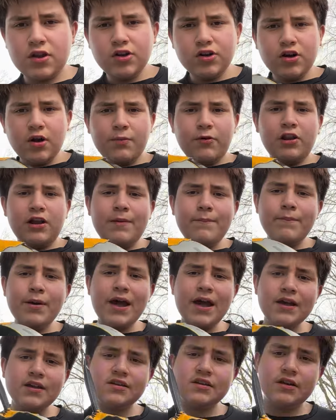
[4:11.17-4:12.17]
double M
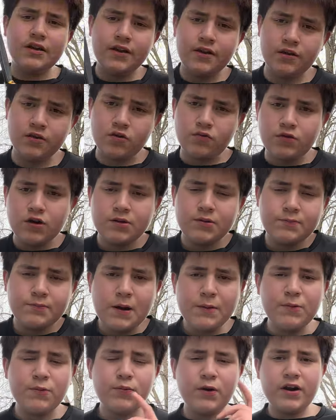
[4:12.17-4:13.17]
bags, like the one on
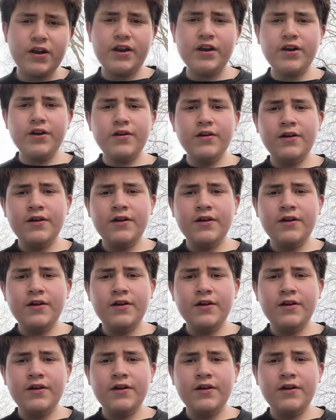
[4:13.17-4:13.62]
pop up right here,